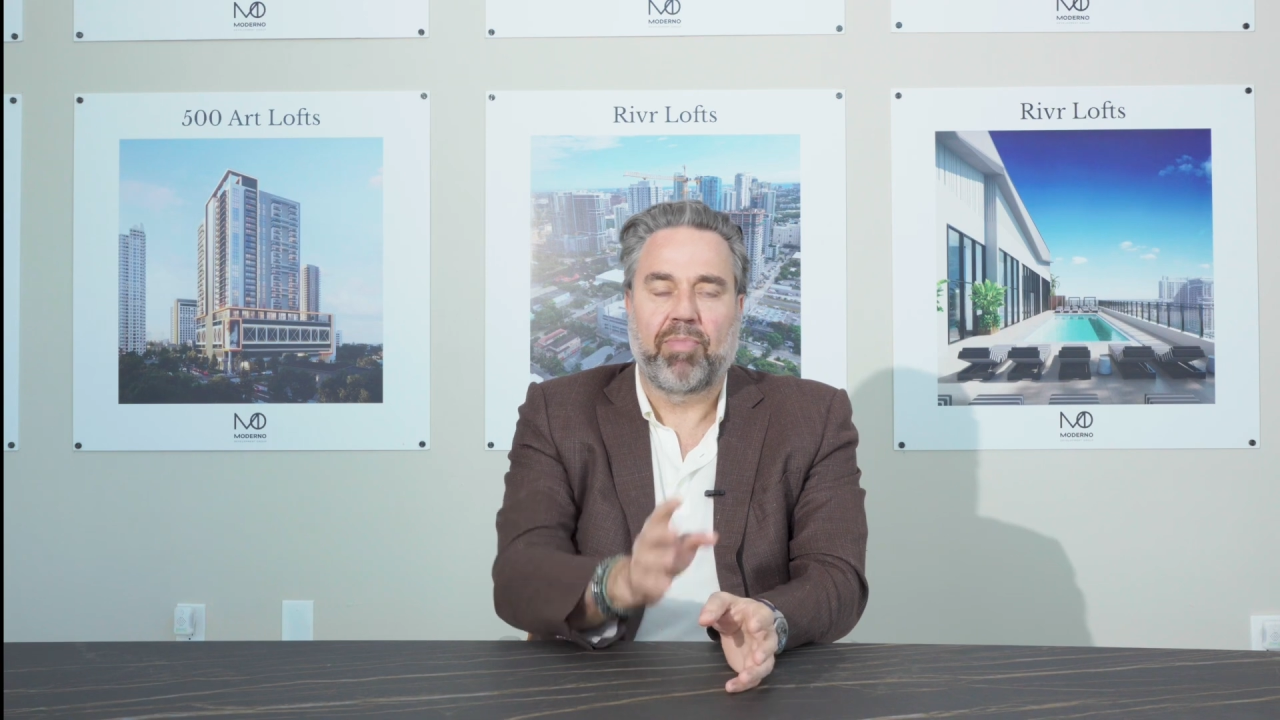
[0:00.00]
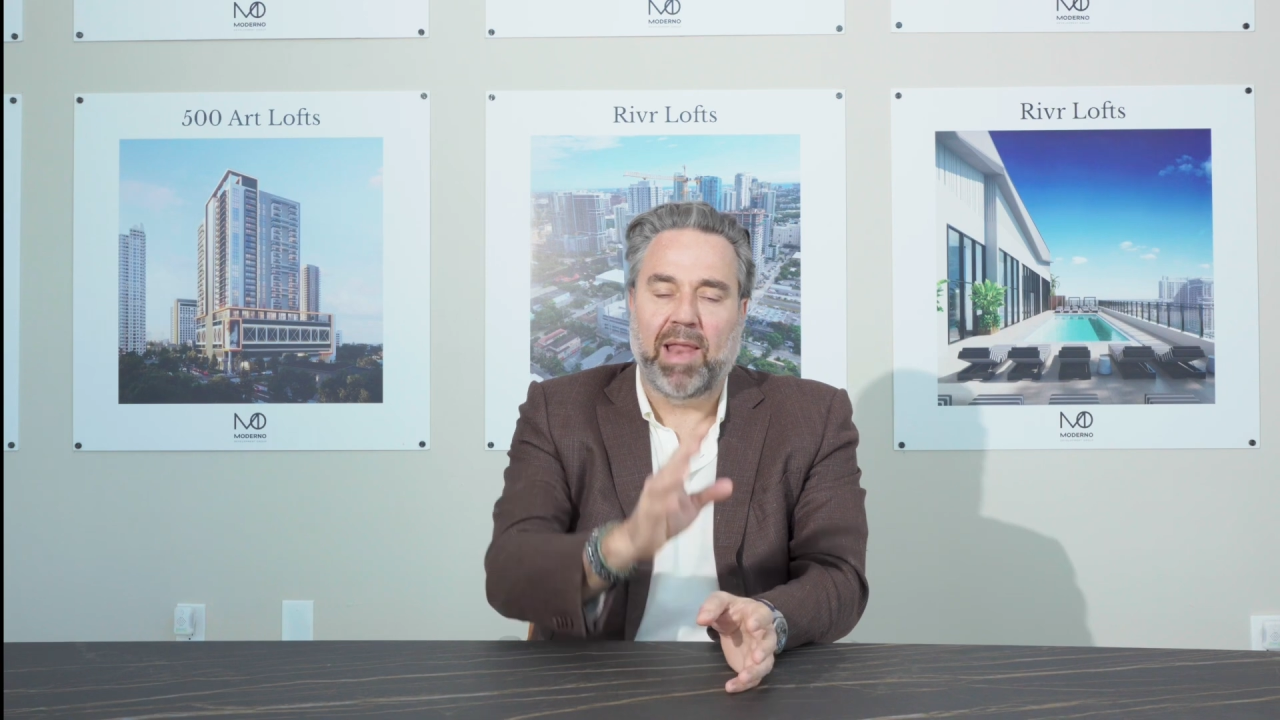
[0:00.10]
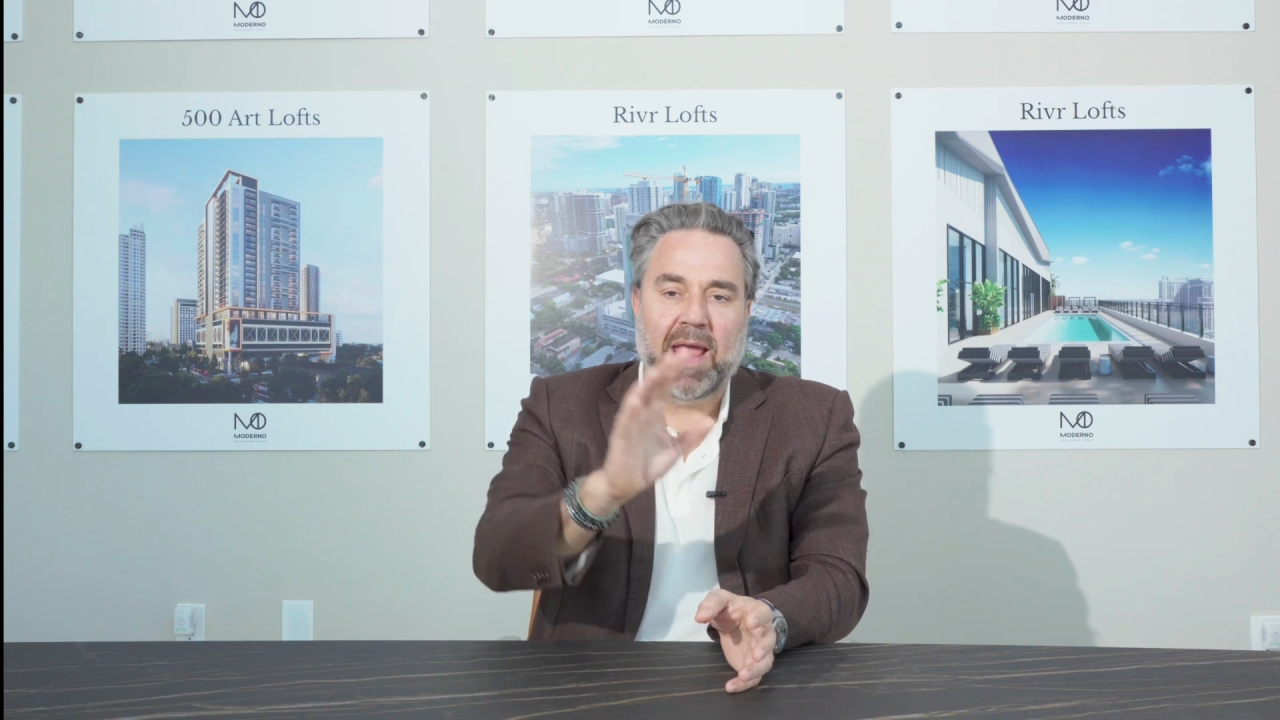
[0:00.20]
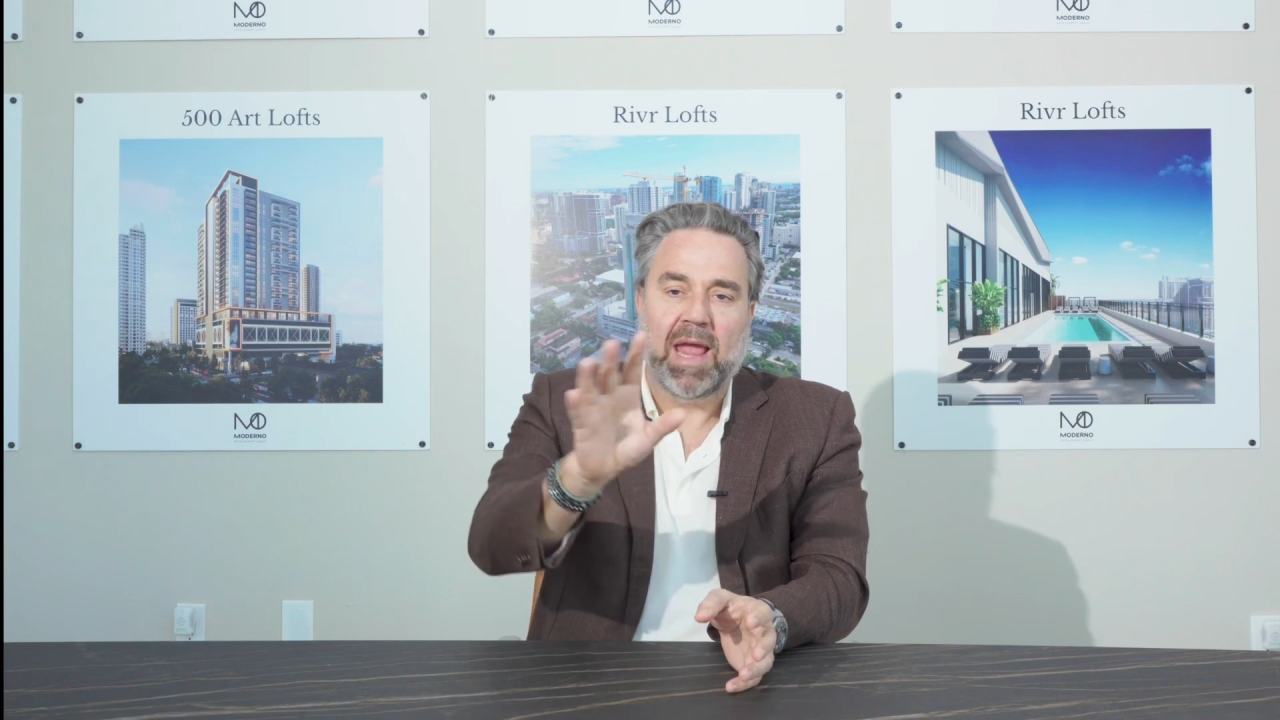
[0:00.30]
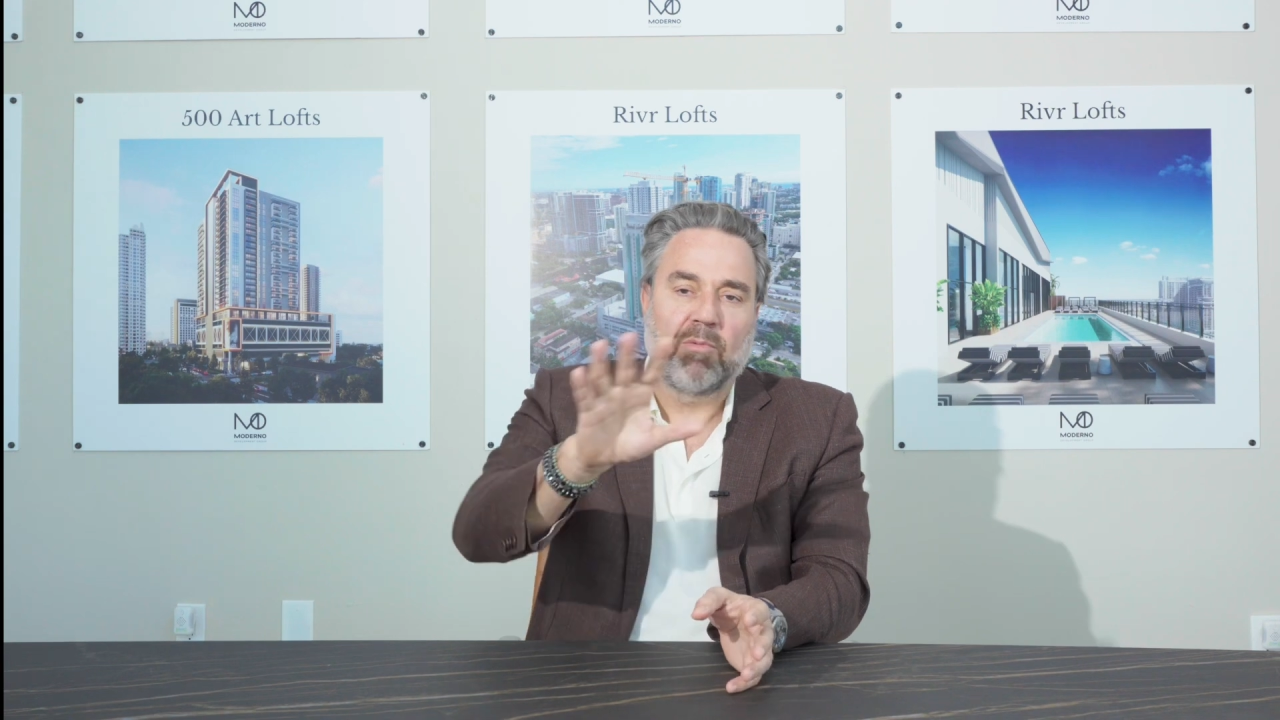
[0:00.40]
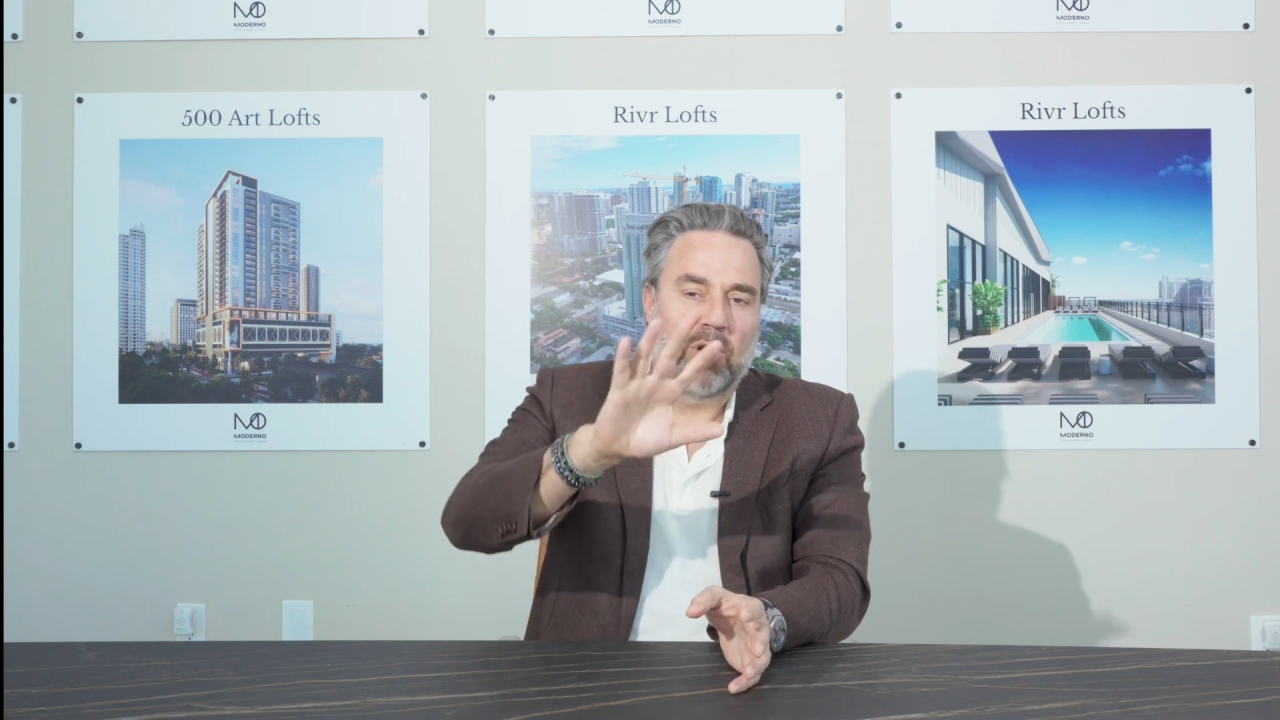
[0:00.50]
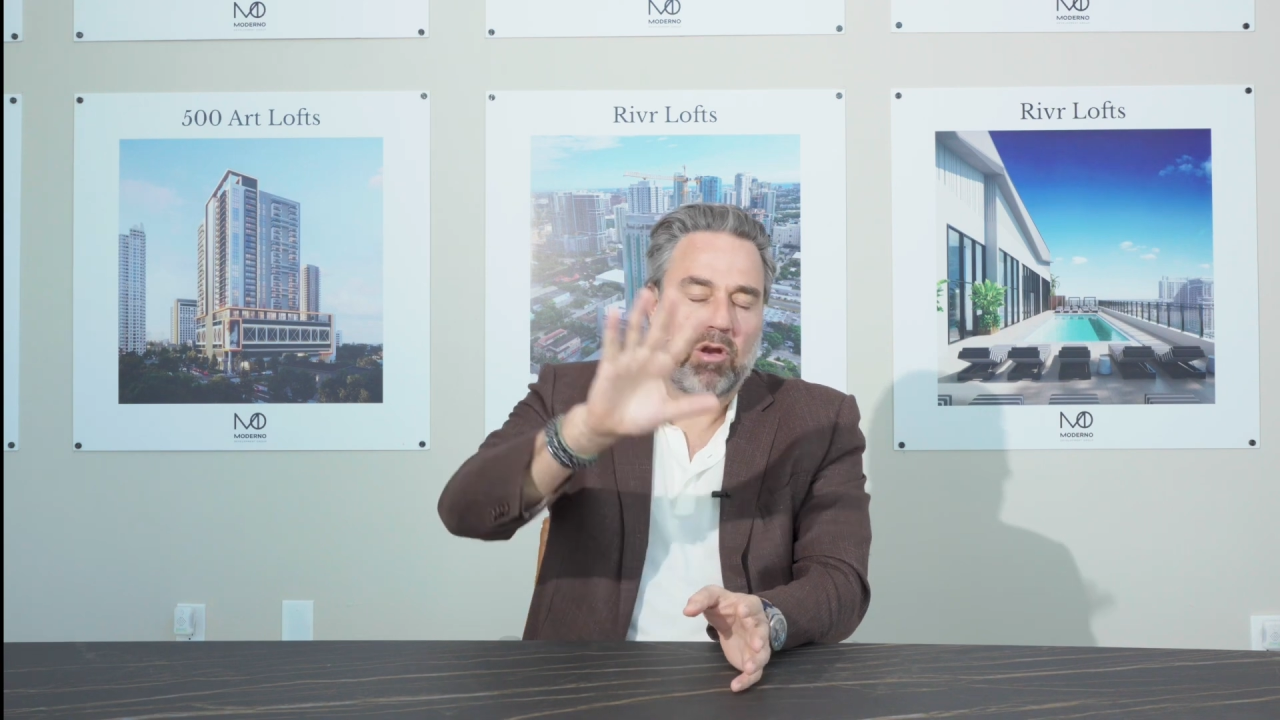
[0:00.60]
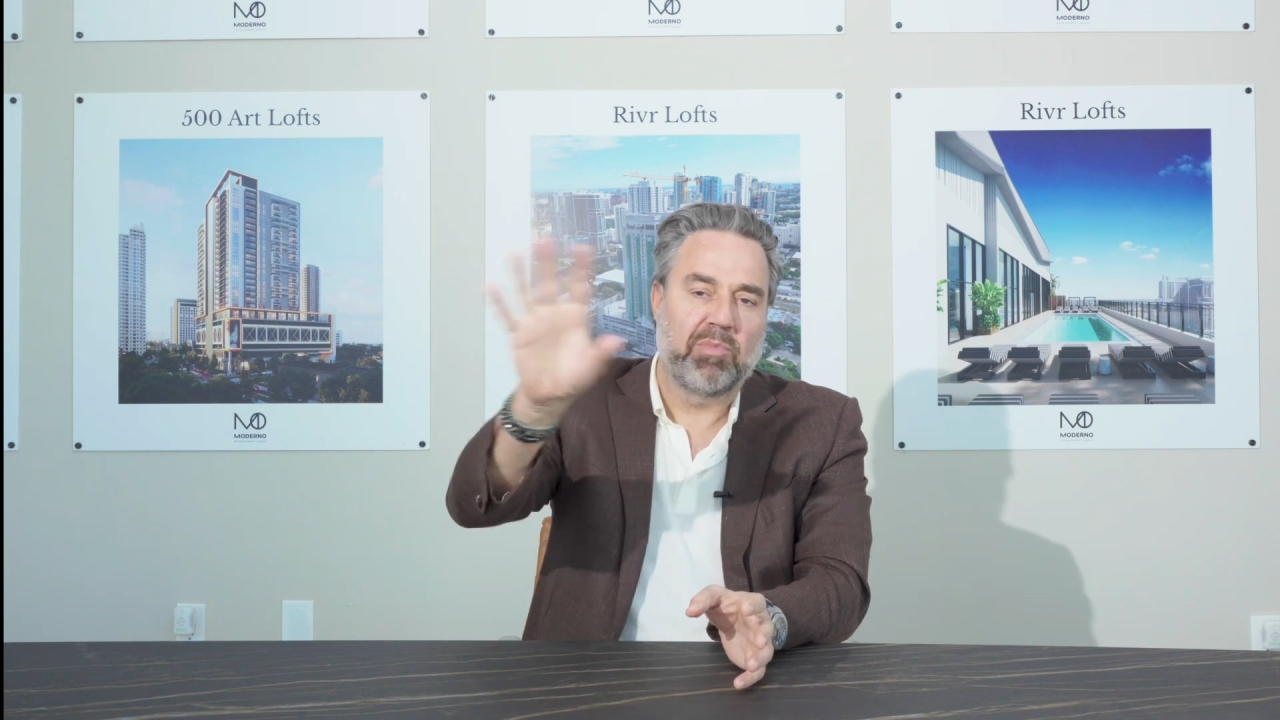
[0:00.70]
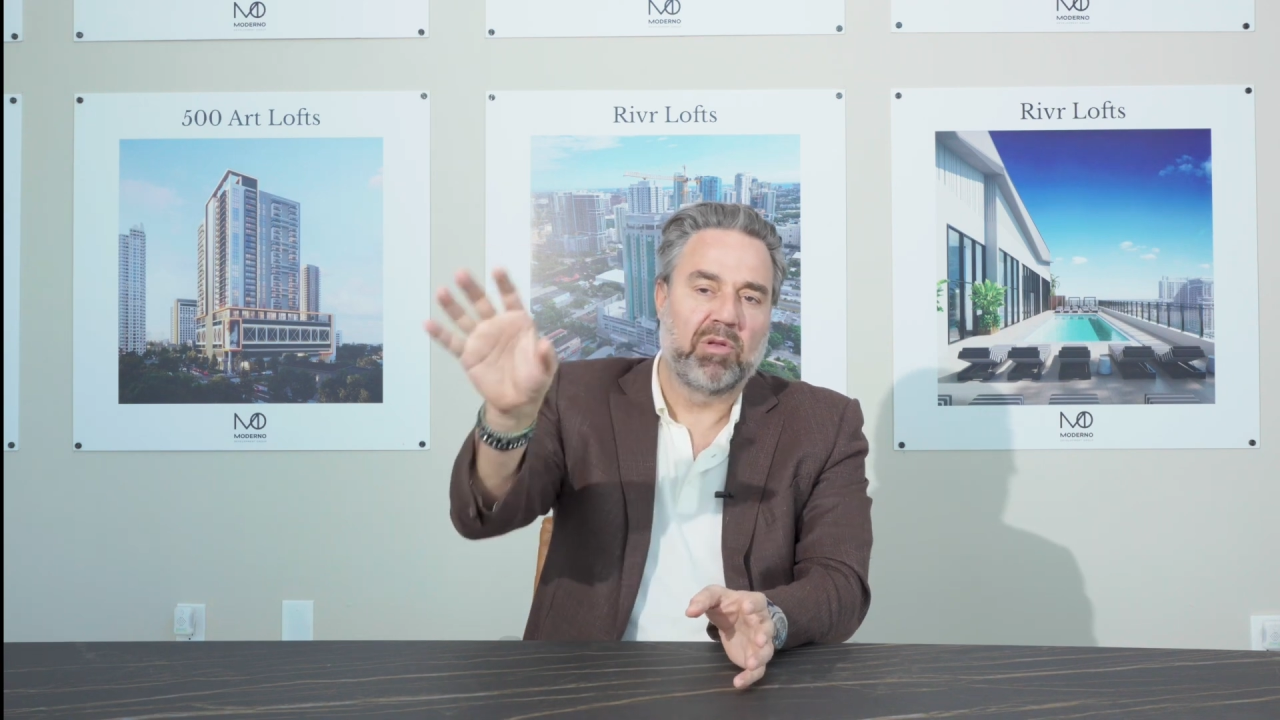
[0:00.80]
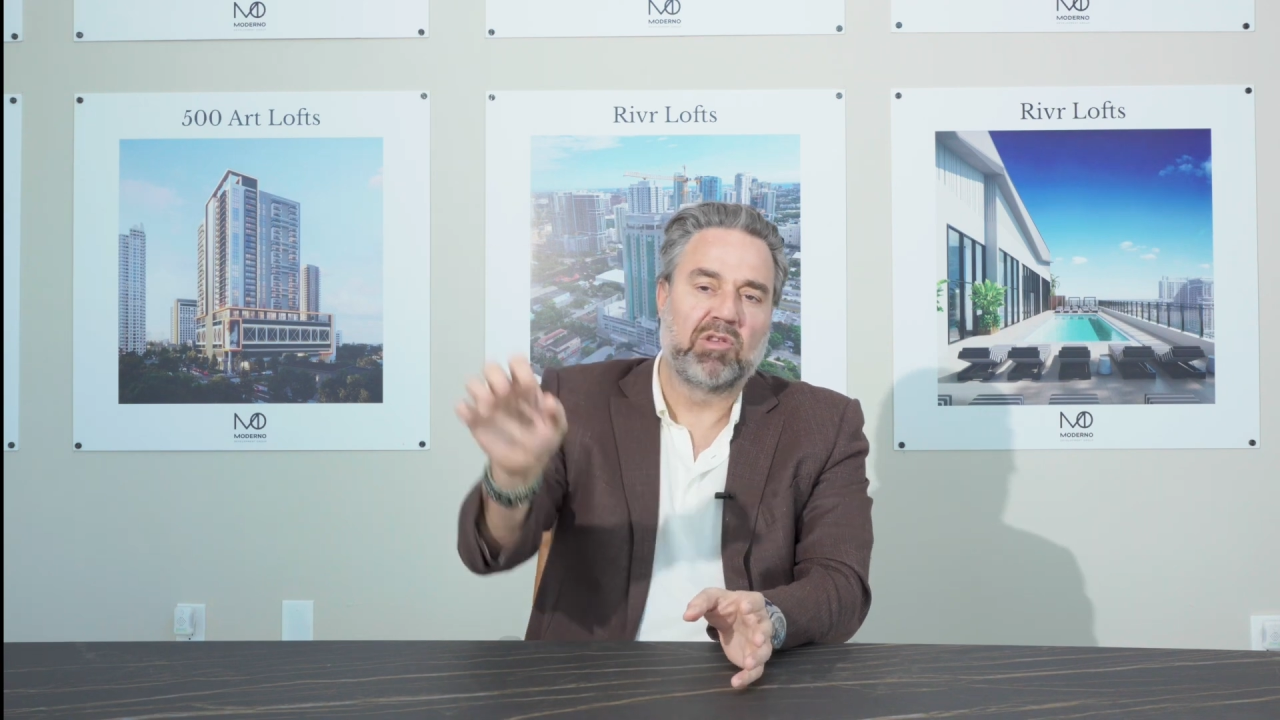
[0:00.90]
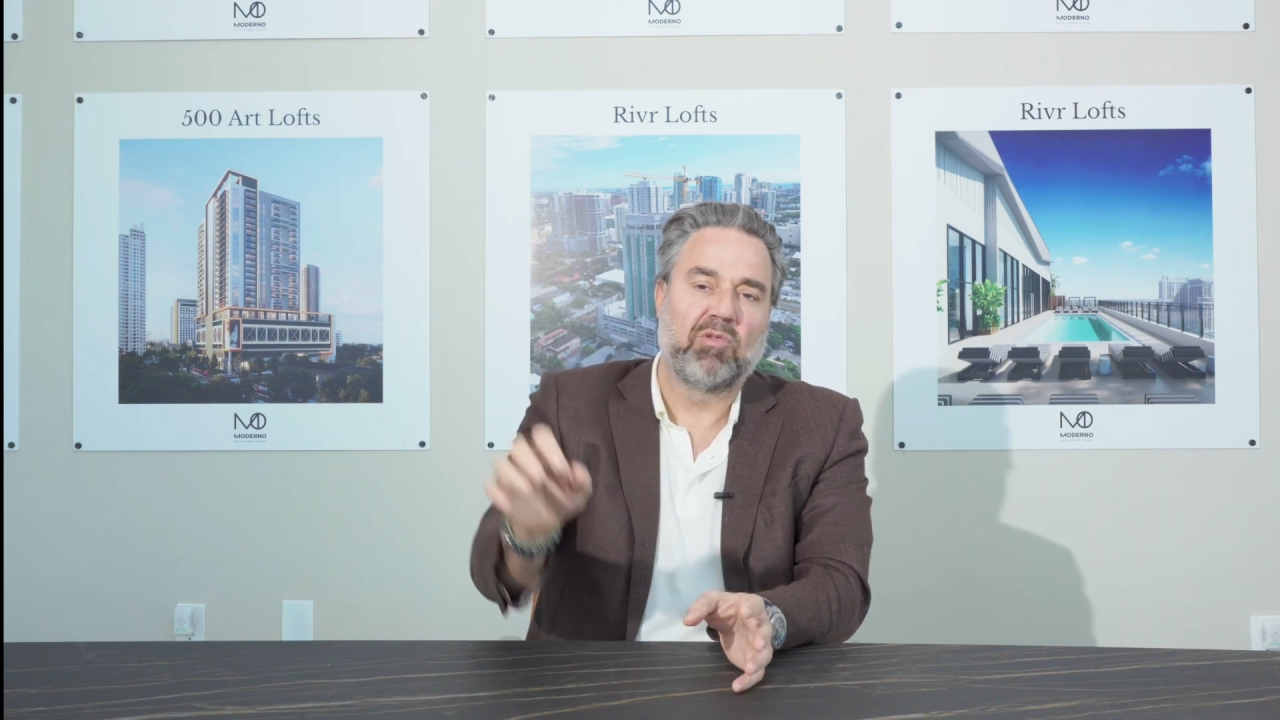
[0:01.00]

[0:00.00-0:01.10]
going to build